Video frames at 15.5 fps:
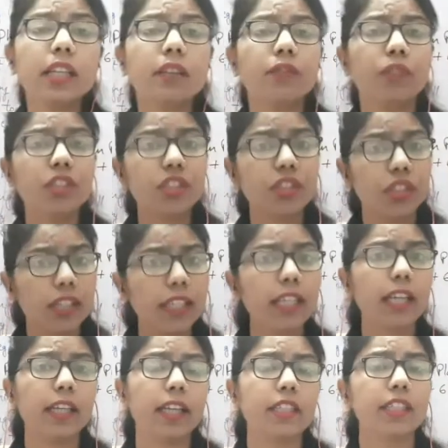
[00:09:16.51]
which need
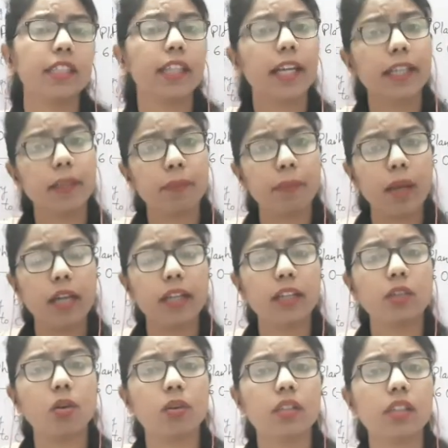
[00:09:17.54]
energy, they are dependent
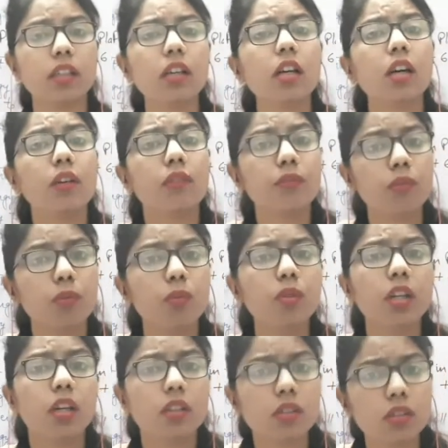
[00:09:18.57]
on the food
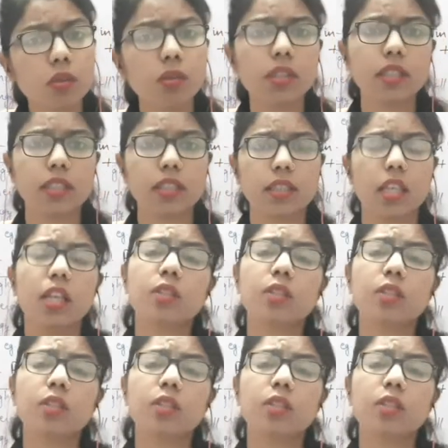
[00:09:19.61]
sources.